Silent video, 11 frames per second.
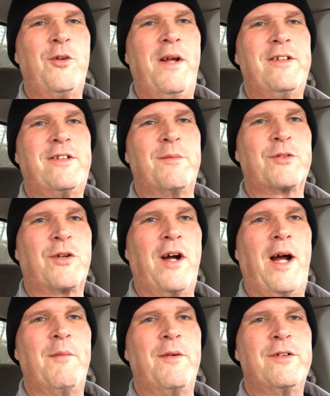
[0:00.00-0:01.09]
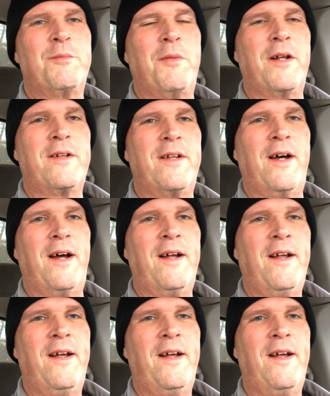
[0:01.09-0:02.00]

many subscribers, but